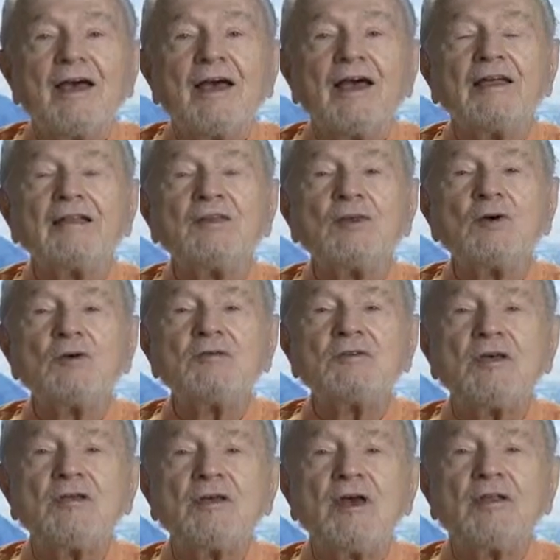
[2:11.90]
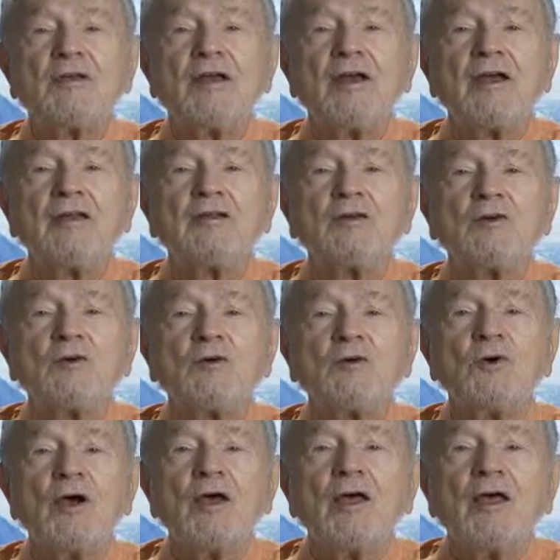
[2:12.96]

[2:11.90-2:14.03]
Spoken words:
And those, on the other hand, who,